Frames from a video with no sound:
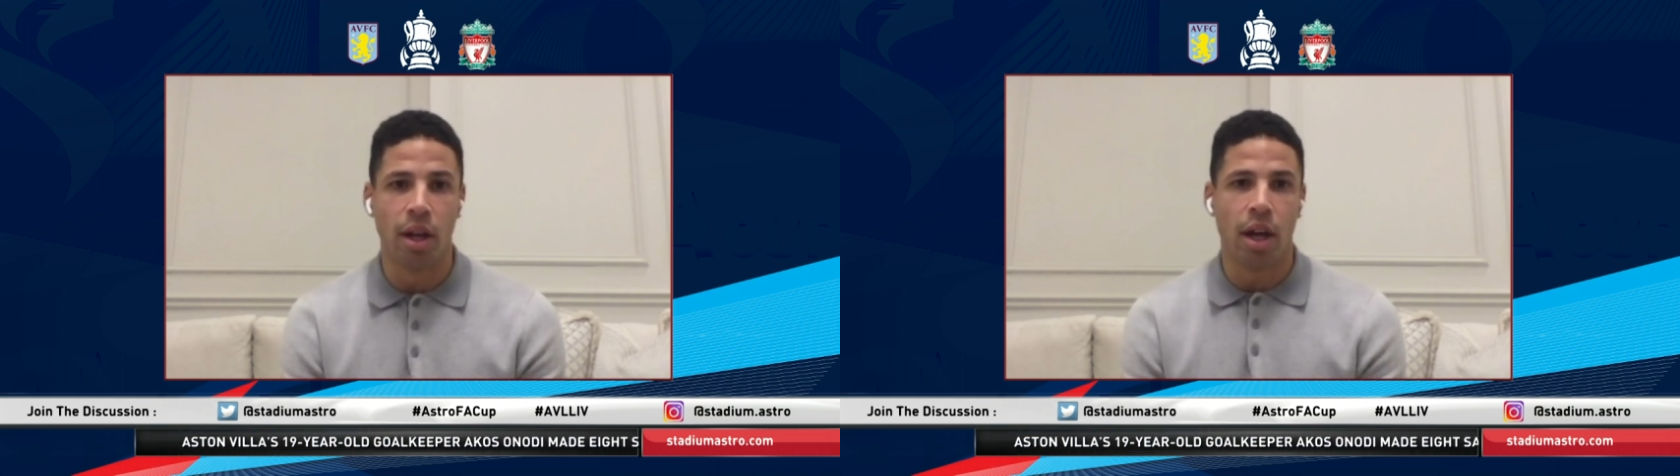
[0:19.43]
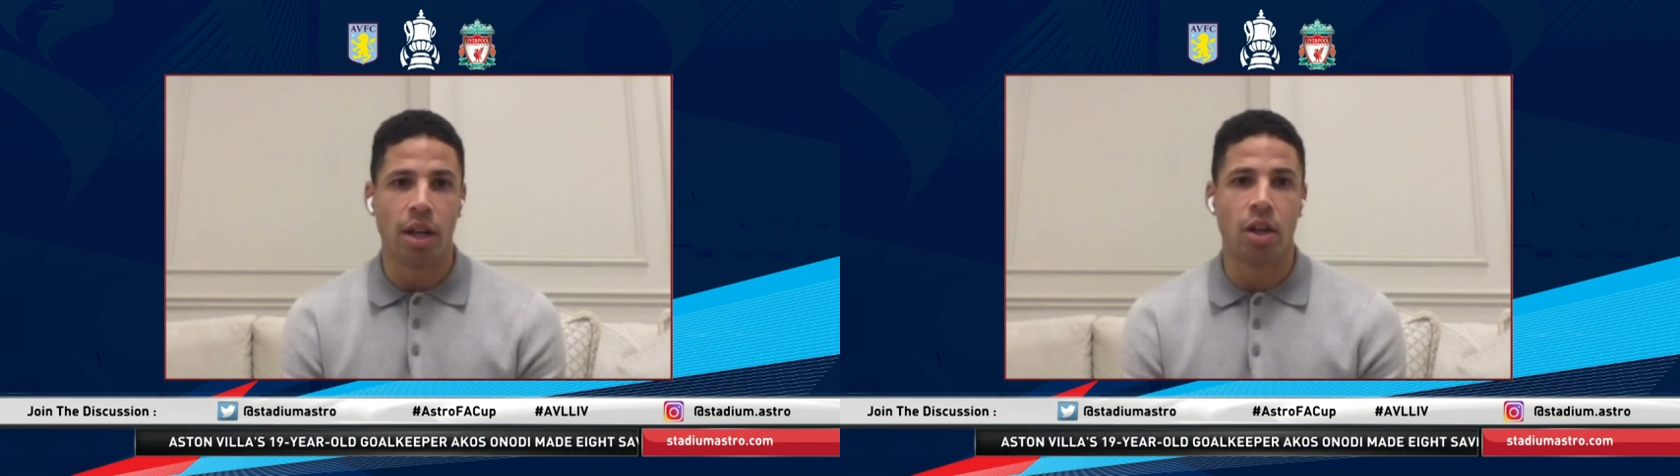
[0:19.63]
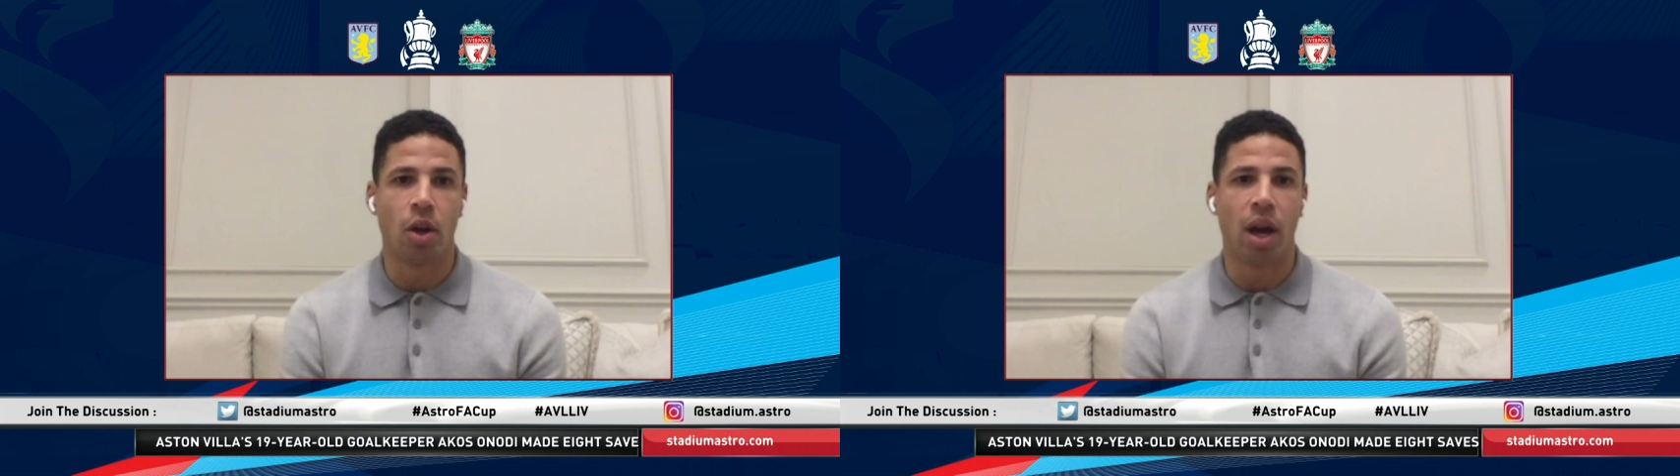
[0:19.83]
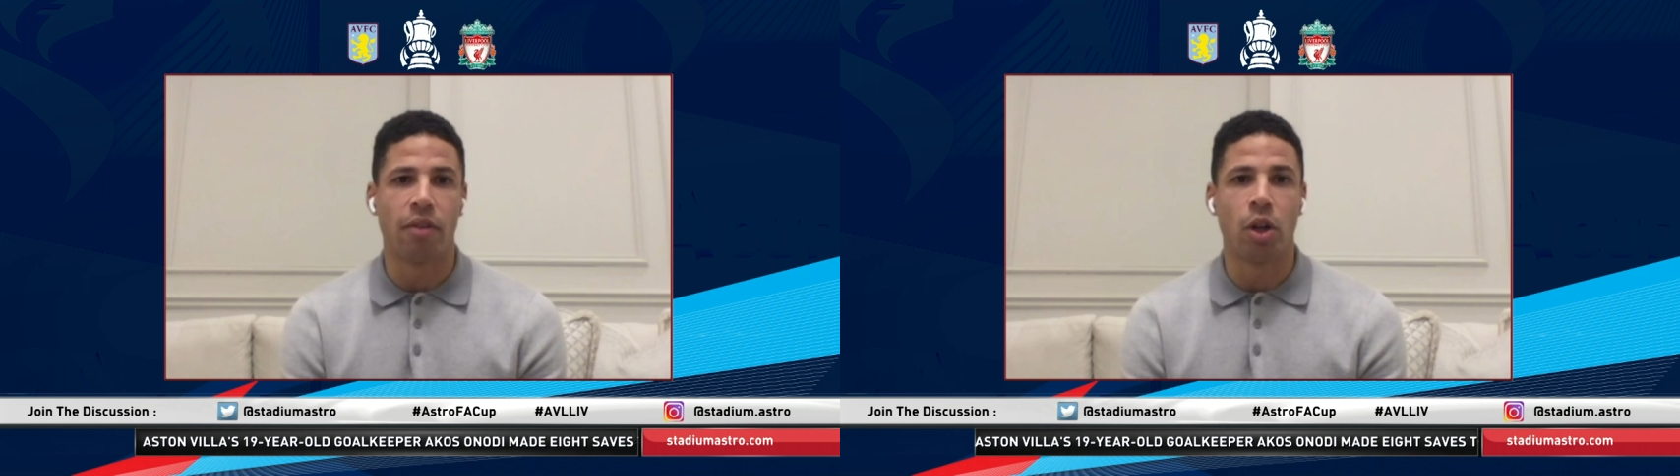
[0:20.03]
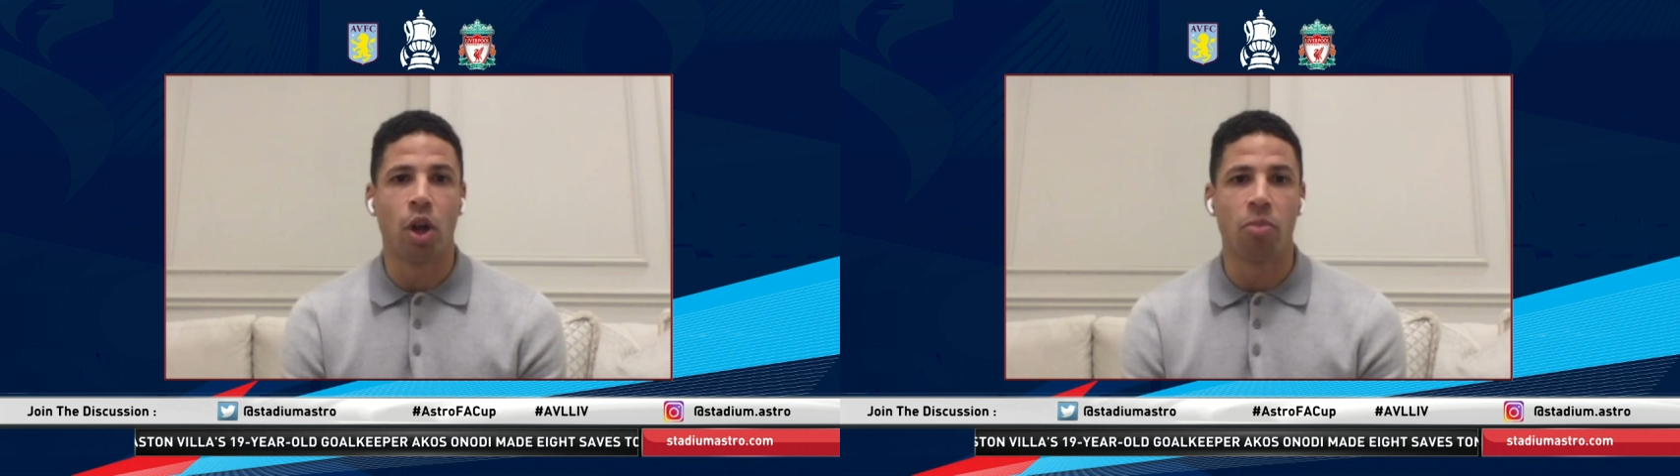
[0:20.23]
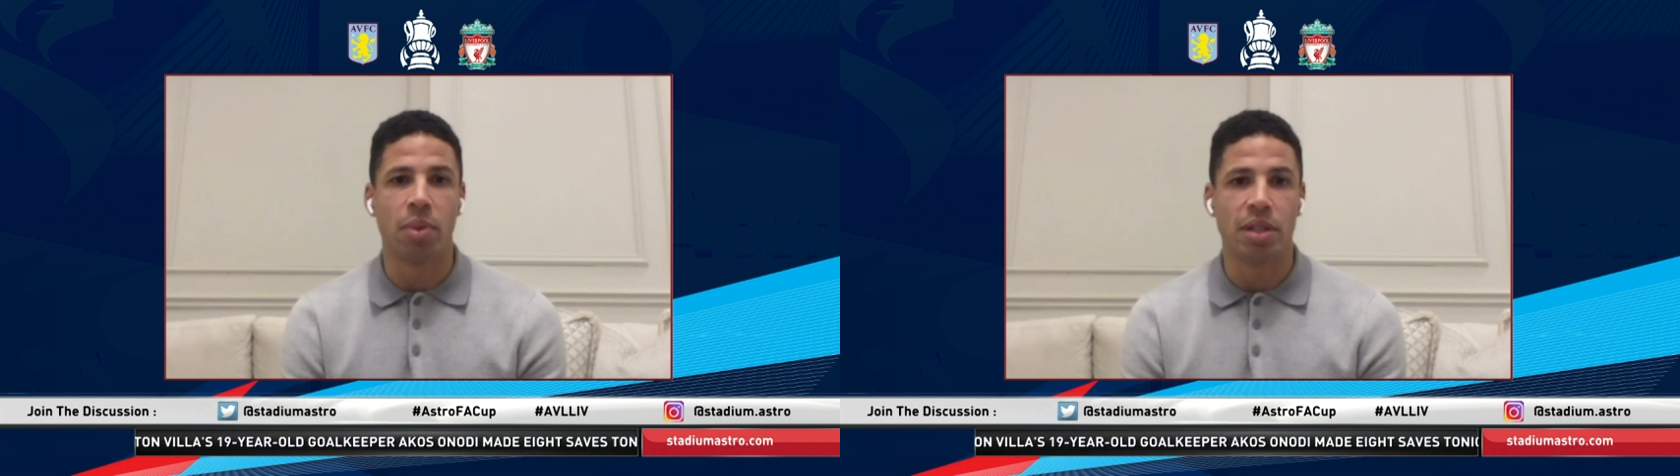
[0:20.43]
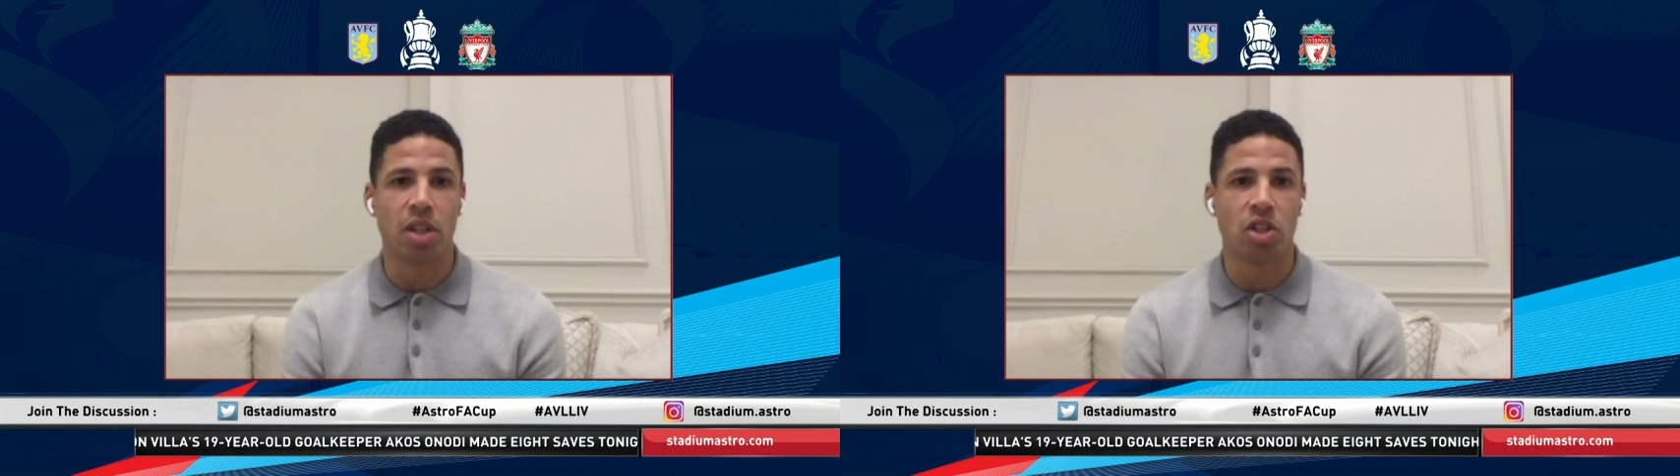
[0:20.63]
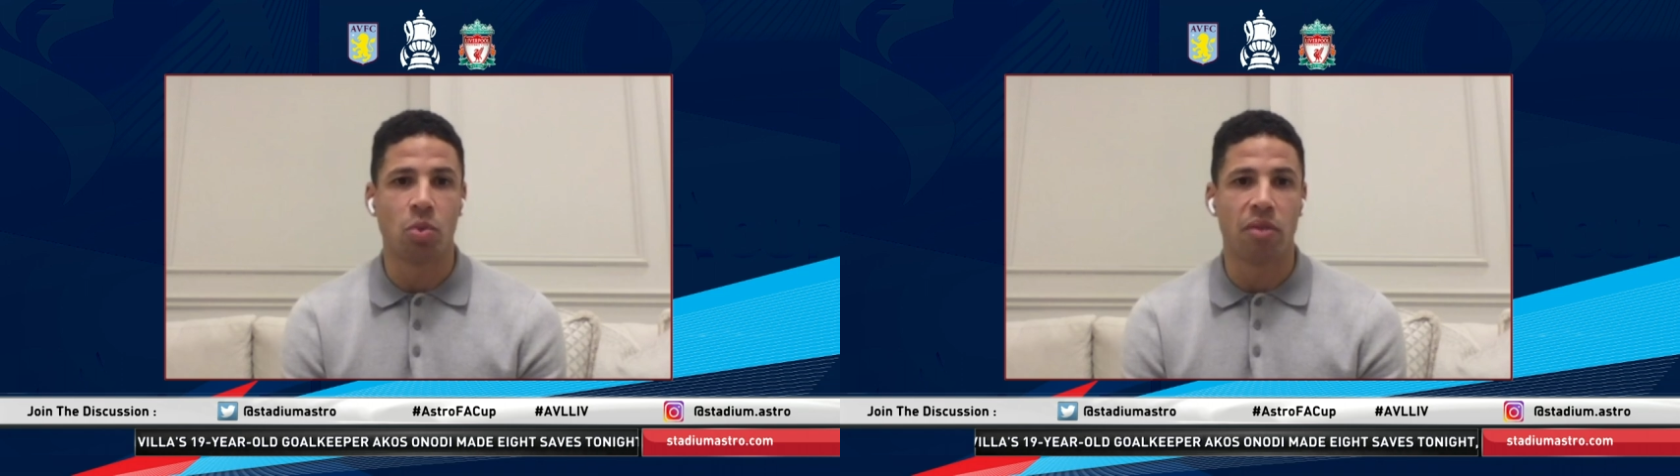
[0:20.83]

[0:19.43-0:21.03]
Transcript: and you know have a lot of possession